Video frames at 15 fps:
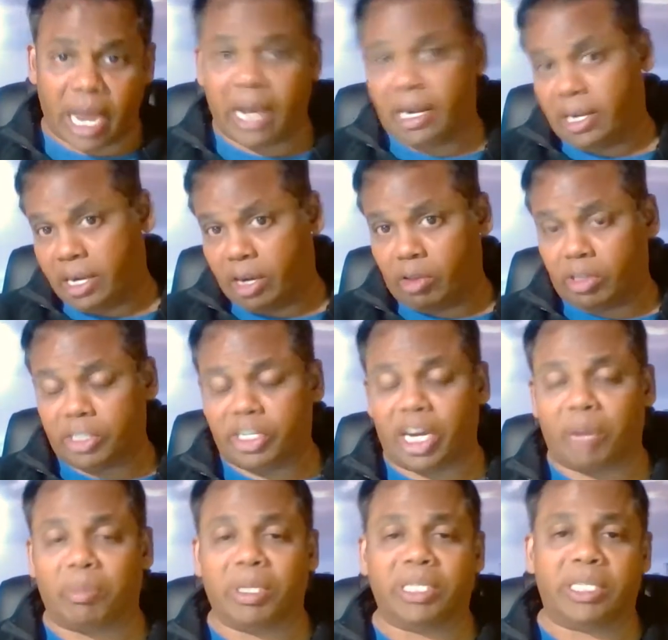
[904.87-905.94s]
And the
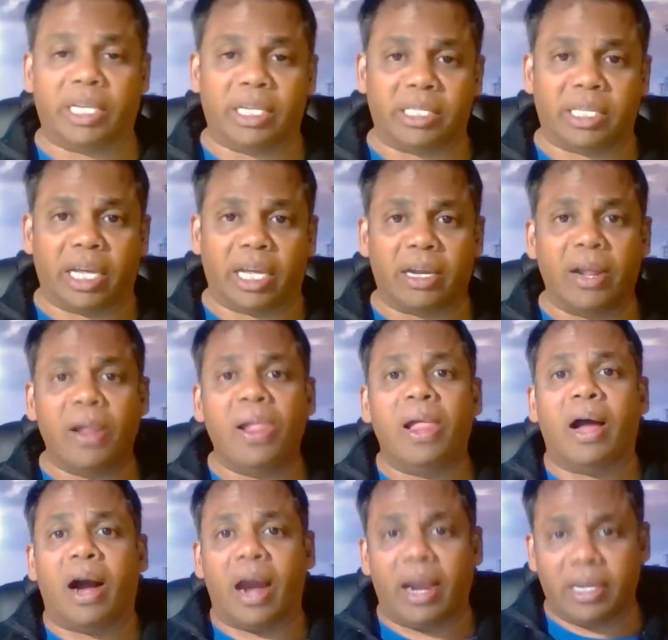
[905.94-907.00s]
statement says that
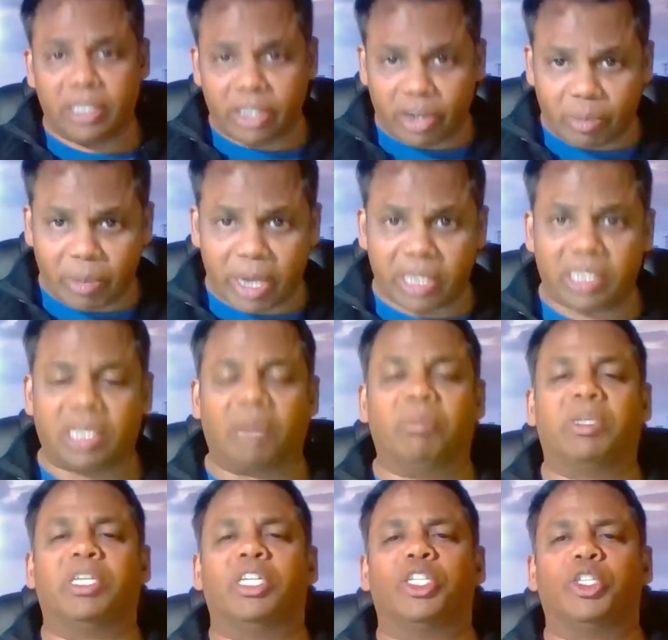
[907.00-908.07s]
INZ remains
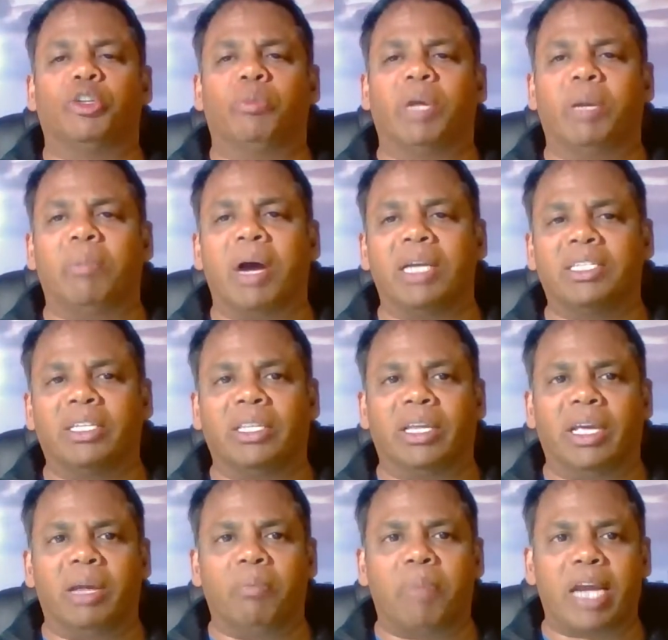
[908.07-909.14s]
committed to minimizing the
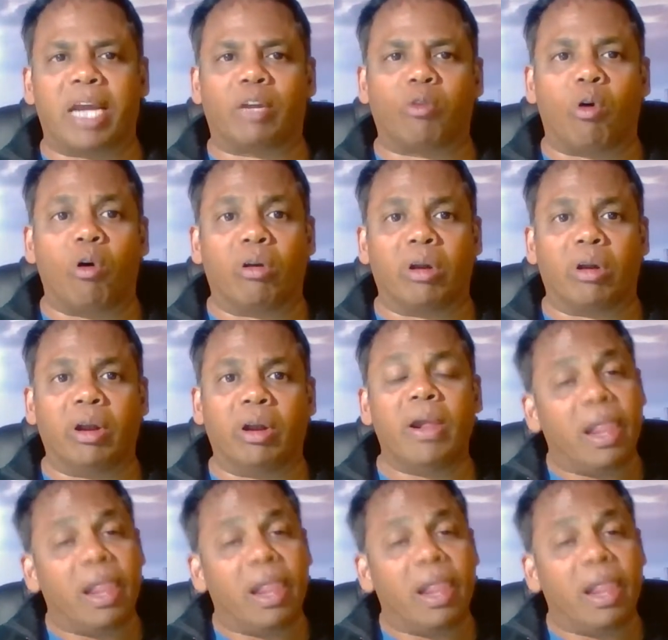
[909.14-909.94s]
impact on